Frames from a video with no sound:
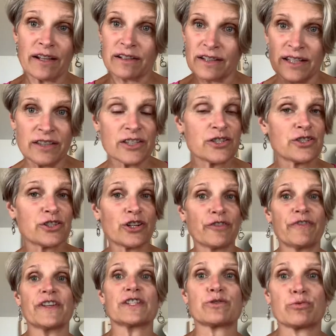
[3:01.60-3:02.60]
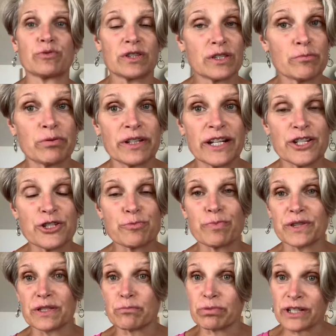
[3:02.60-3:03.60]
clean the surface with the bleach,
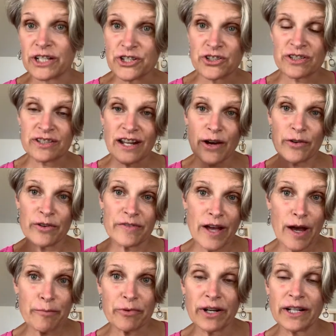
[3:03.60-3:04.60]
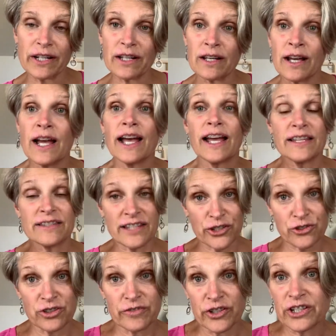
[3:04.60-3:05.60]
but the bleach is now evaporating. It's
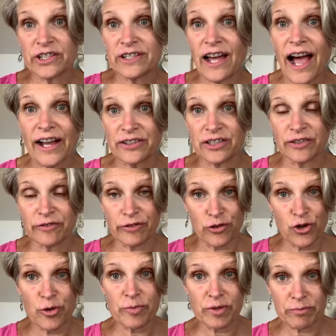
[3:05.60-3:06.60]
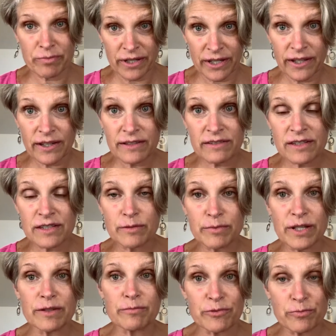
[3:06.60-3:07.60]
actually very toxic for human beings to
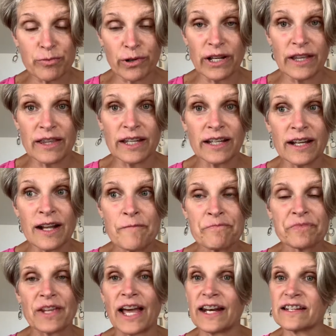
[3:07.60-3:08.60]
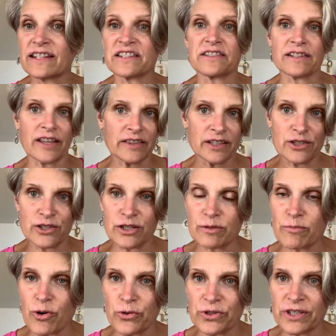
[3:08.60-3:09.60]
be breathing, and it does nothing to the
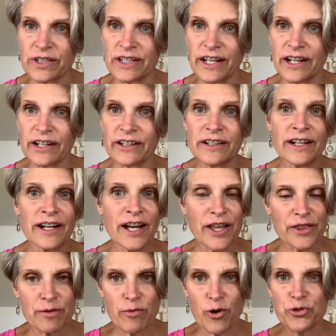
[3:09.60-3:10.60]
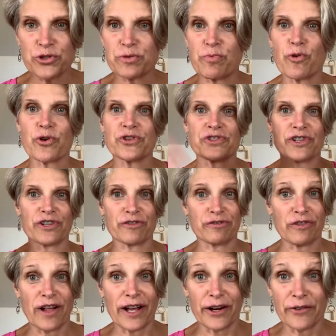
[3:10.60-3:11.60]
mold in the air. The mold spores that are
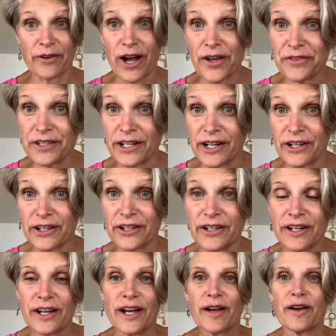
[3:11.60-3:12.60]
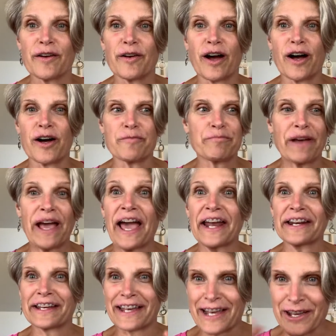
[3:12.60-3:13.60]
flying around the air,
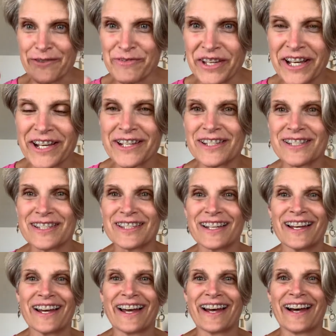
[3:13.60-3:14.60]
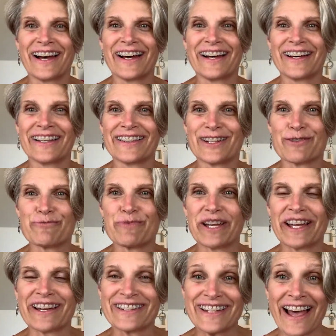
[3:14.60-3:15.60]
panicking because they're
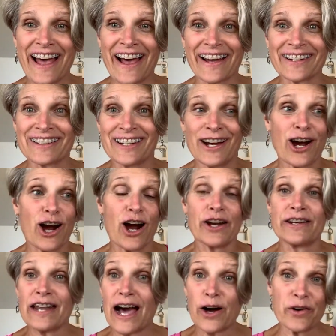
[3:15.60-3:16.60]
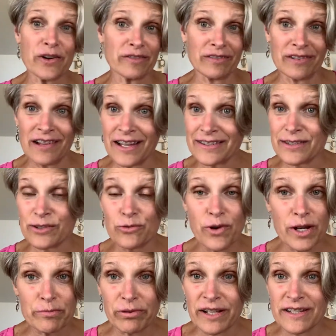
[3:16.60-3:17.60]
being attacked, now have lots of
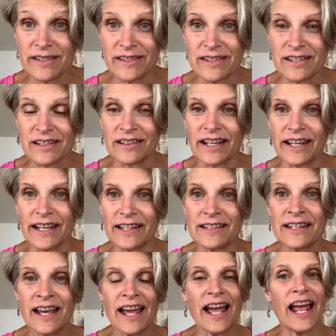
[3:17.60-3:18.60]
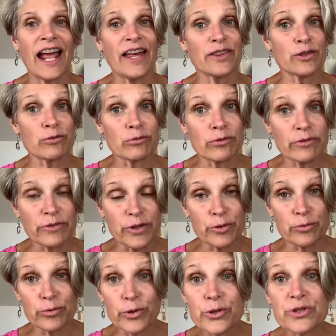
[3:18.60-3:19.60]
wet places to land, and the
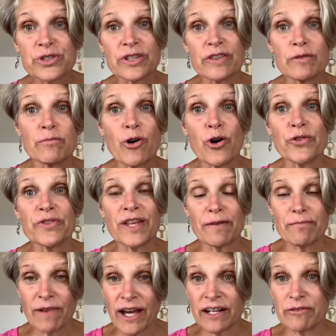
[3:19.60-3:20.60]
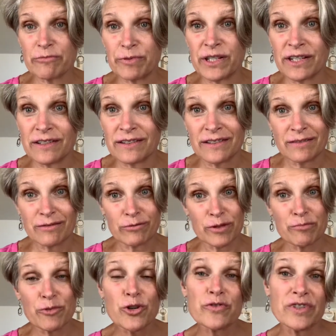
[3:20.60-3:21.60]
roots of the mold that might have been
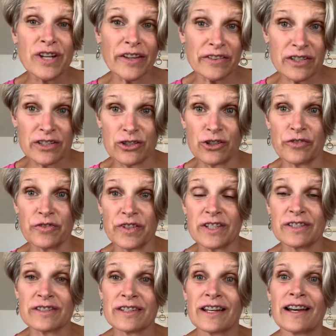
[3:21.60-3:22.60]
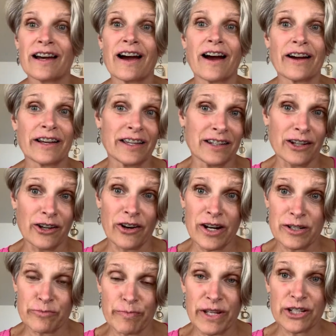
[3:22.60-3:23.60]
removed on the surface are getting a
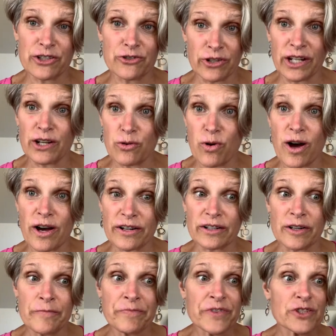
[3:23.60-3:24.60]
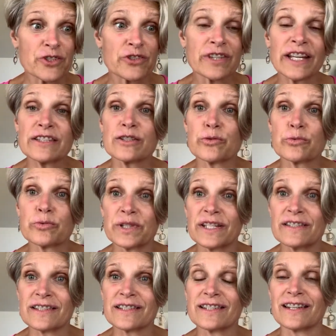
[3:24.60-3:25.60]
great big drink of water. So that's a
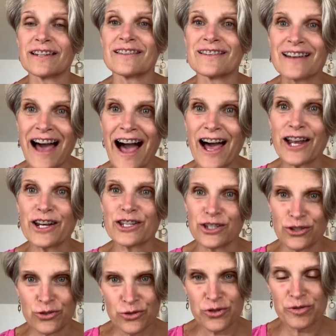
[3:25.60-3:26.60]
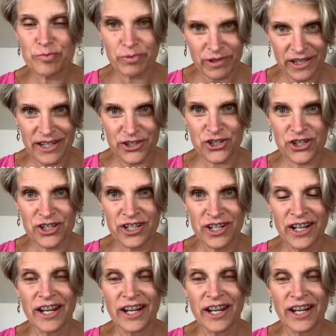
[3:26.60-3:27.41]
reason to not use bleach